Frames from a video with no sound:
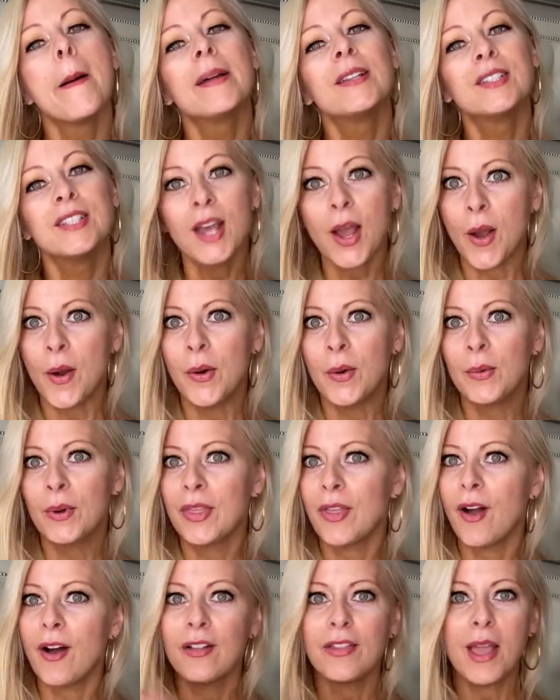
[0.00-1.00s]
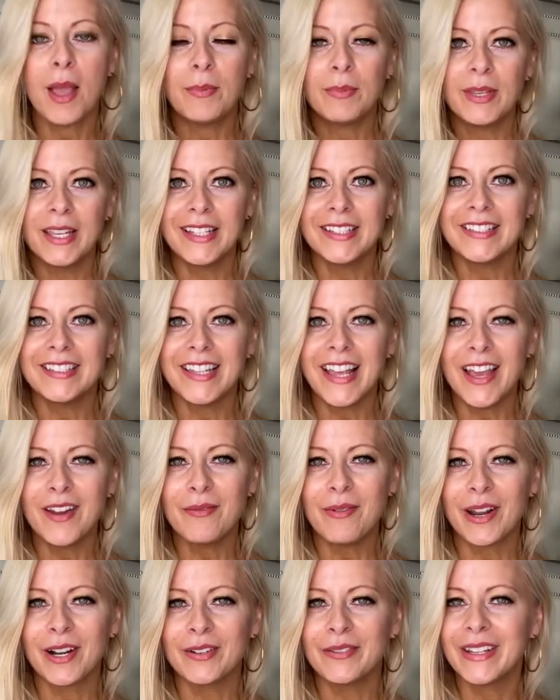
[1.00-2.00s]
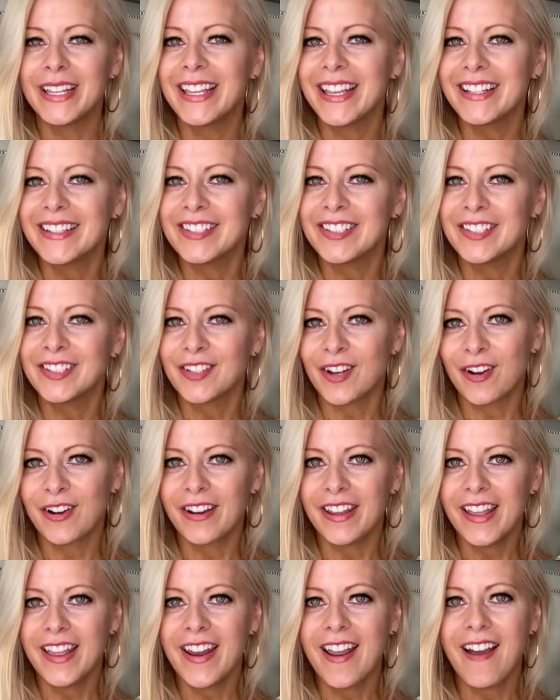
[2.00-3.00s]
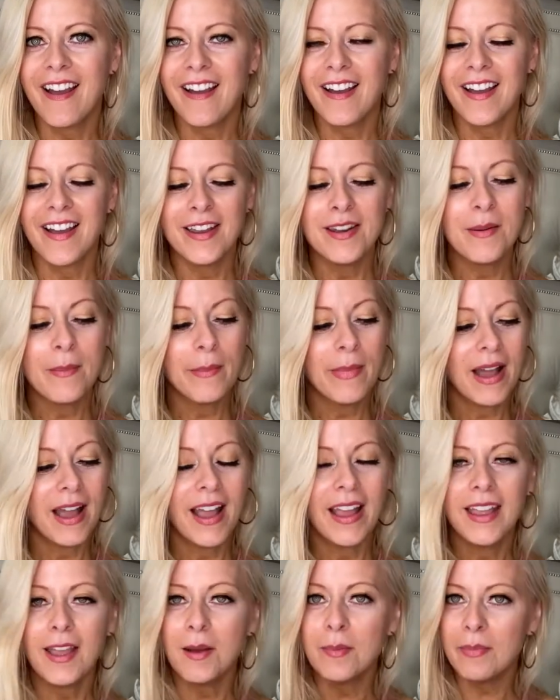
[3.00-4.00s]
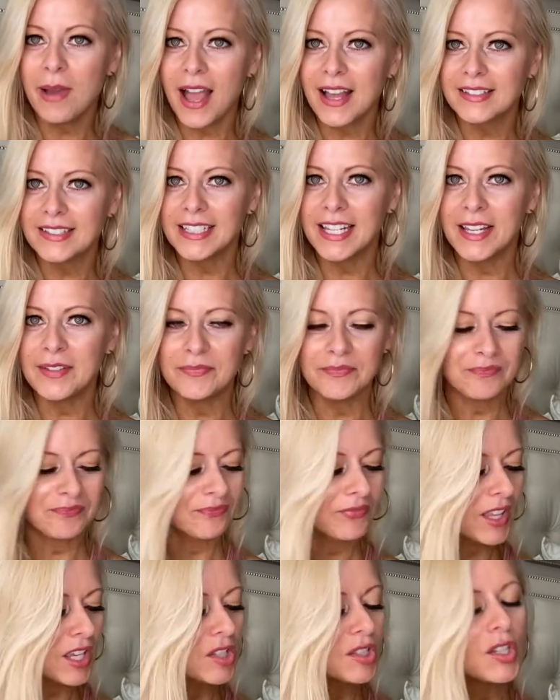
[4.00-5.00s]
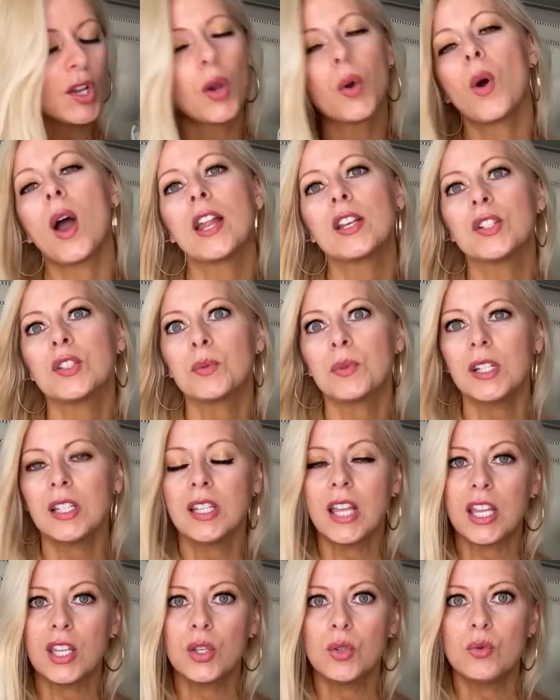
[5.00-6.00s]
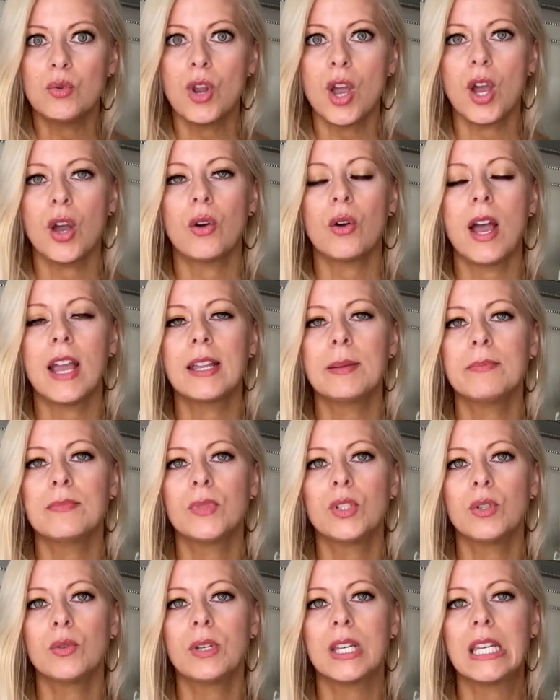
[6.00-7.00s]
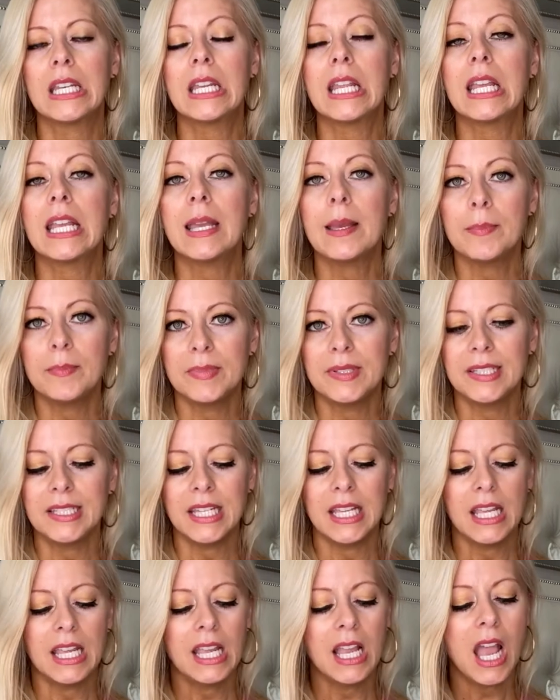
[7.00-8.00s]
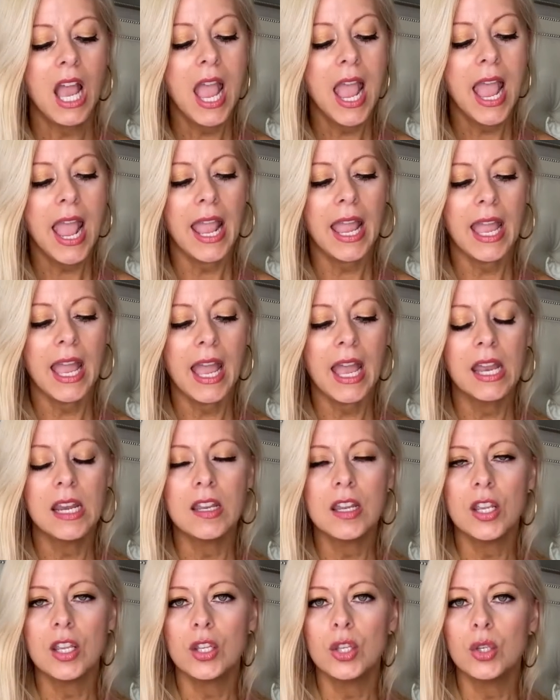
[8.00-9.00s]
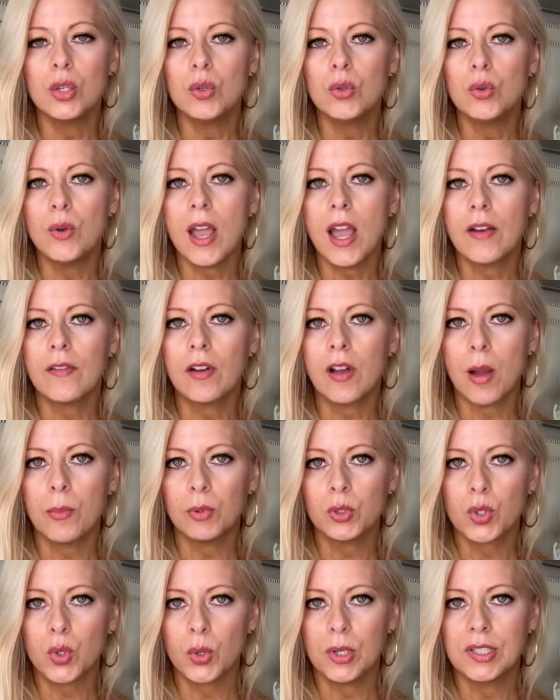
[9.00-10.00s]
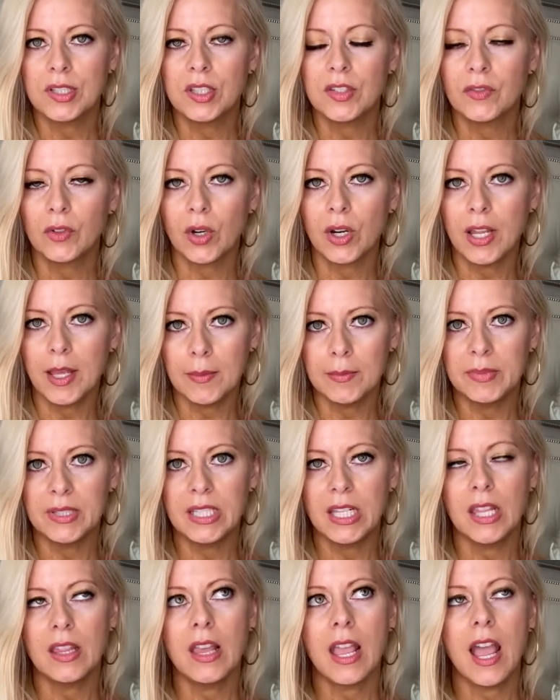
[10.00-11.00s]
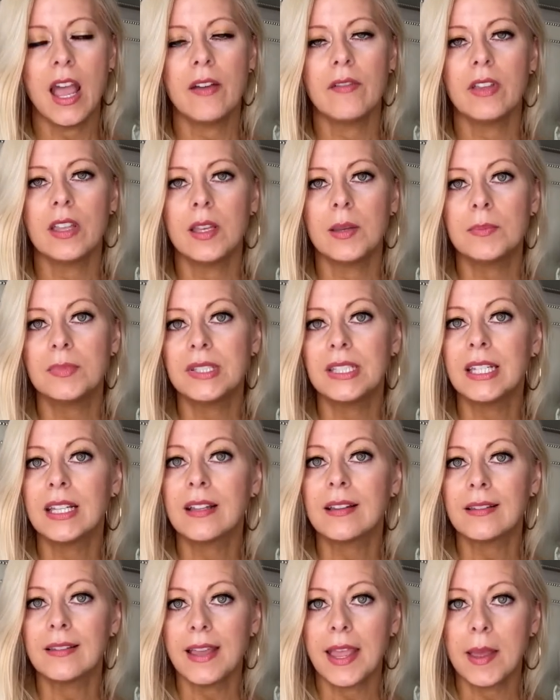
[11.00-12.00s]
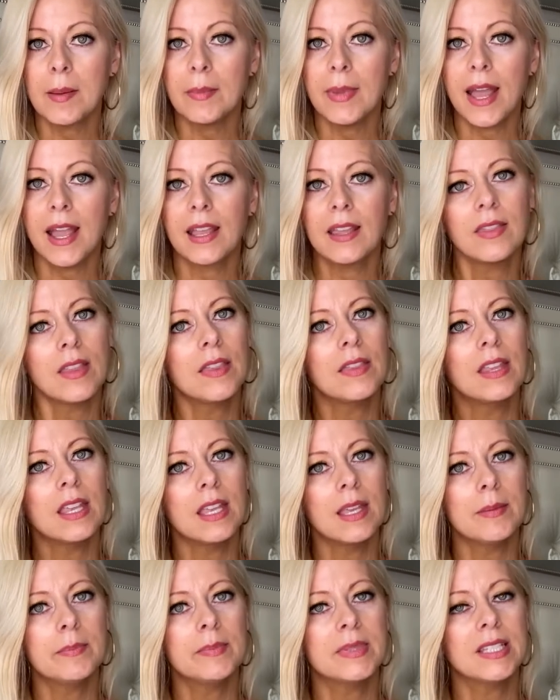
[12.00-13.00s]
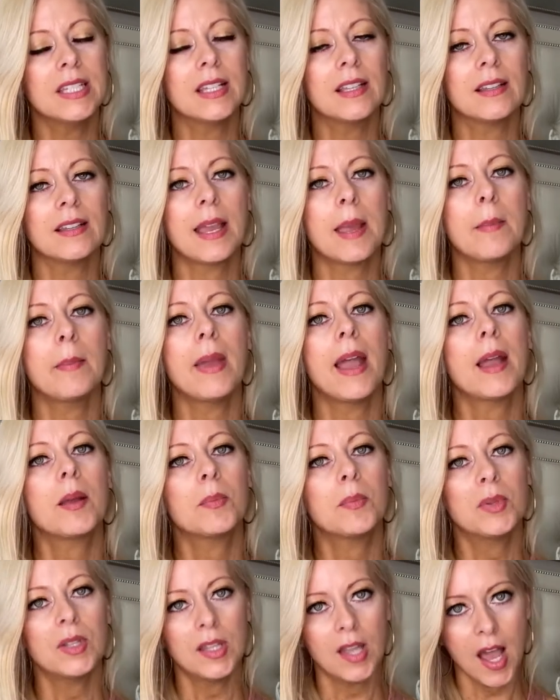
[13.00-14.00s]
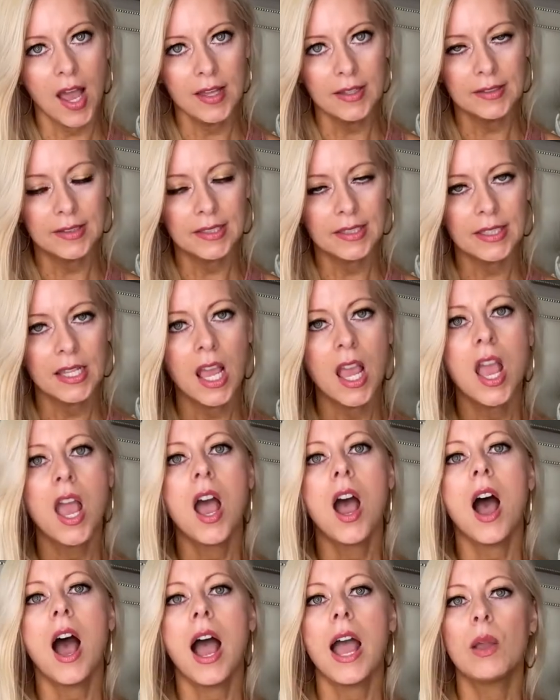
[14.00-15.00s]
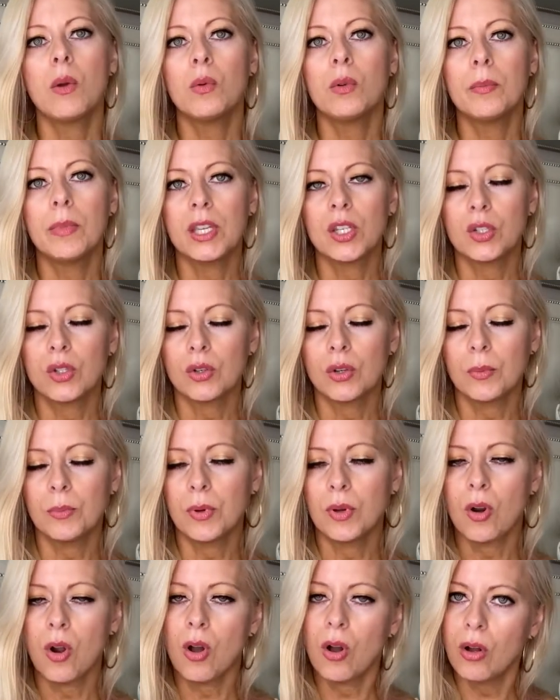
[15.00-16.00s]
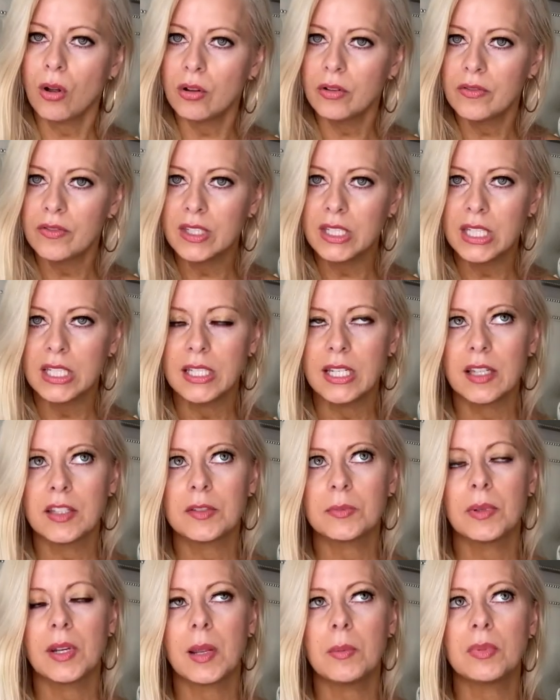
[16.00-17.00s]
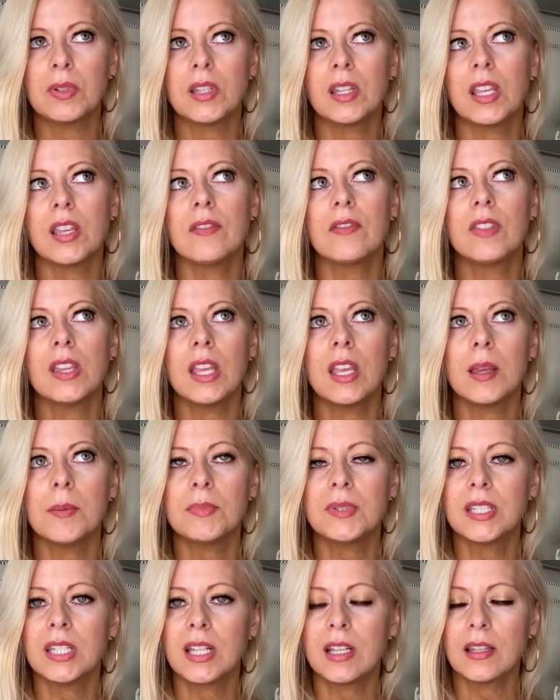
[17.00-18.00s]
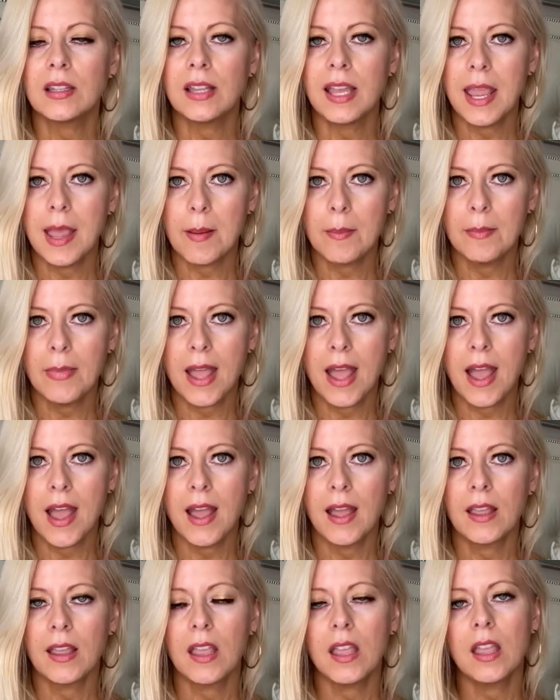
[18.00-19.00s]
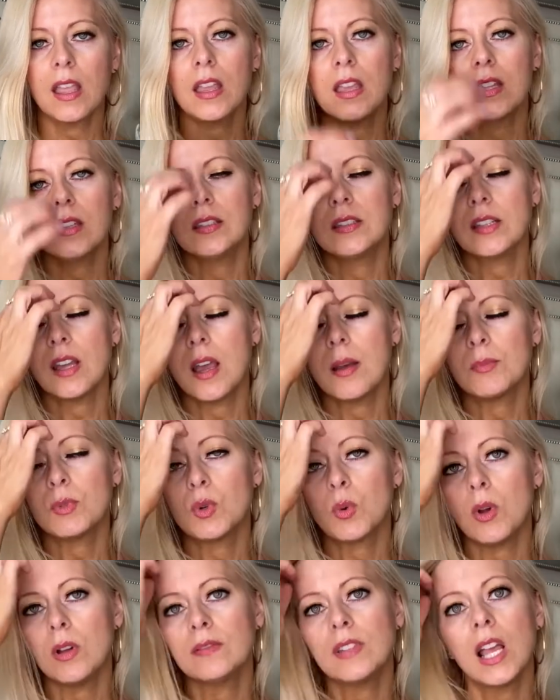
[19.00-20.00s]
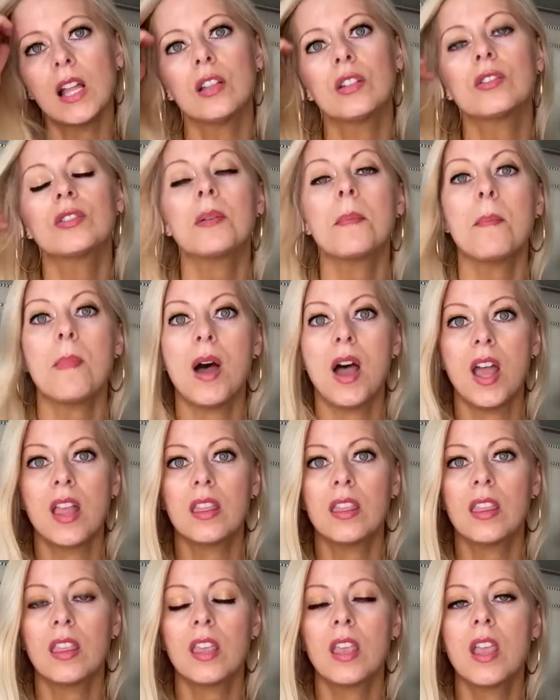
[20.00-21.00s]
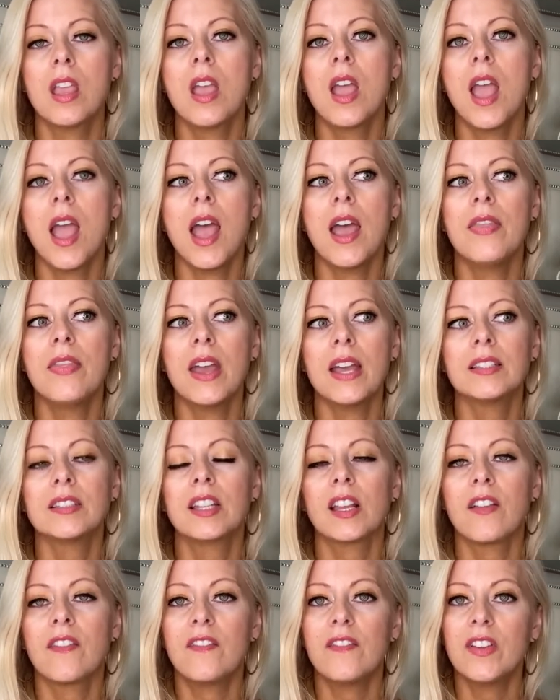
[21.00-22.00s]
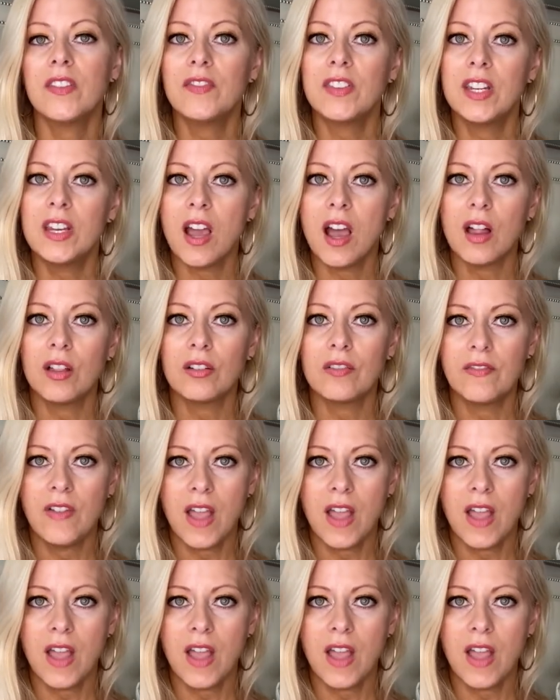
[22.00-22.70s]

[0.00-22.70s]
So with all that being said, why don't we get started on my unboxing? So I just wanna let you know I'm doing Ipsy and you have a couple choices for Ipsy. They have Ipsy Glam Bag and then the Ipsy Glam Bag Plus. I will make sure to put all of the details, but I believe the Ipsy Glam bag is um, $12 a month, and that's like $50